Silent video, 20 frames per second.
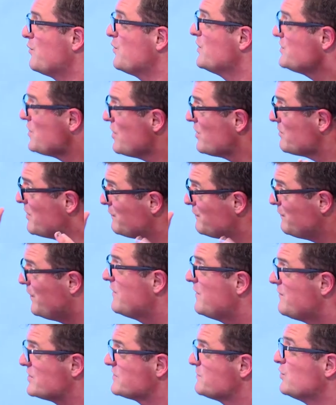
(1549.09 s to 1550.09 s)
We're talking about
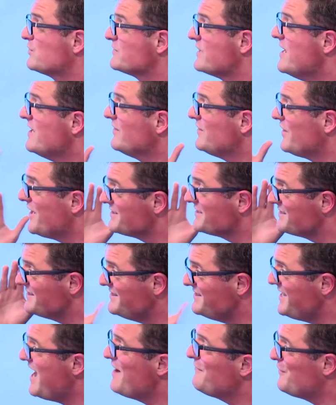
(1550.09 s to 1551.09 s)
five years plus. There has
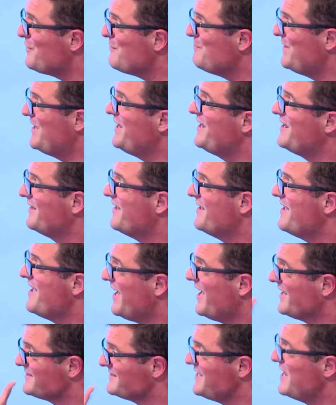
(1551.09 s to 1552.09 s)
never been
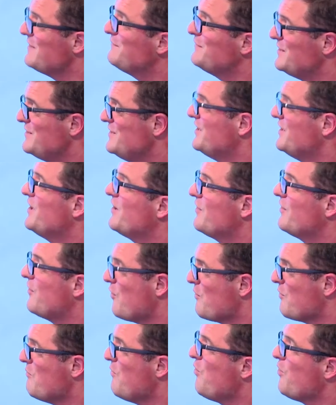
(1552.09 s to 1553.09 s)
a seven year
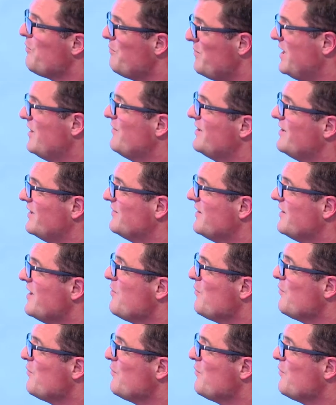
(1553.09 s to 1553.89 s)
or more period